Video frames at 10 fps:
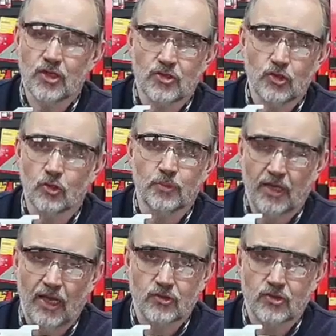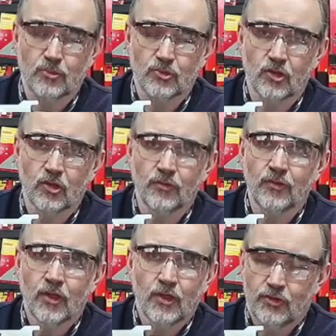this. You could put a house number
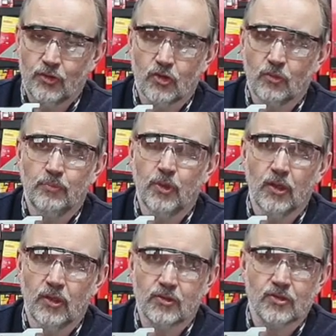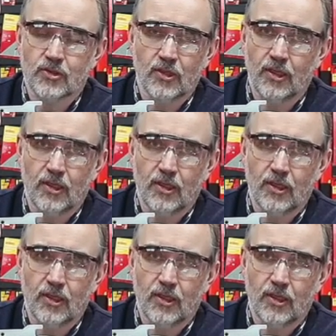on, you could put